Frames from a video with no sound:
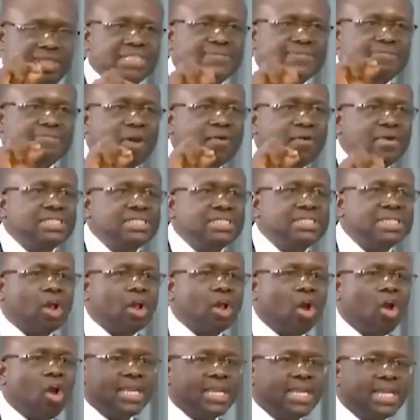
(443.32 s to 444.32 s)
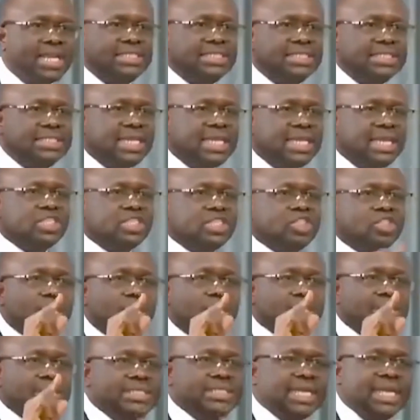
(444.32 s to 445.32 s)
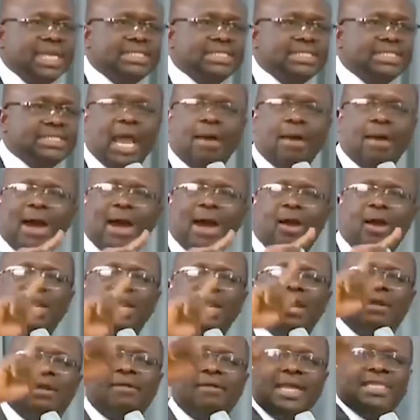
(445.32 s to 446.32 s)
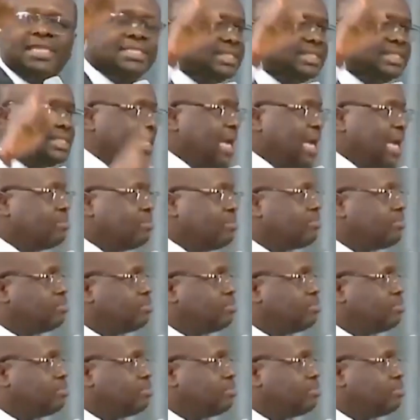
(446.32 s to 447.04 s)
This forensic audit is not just about the register.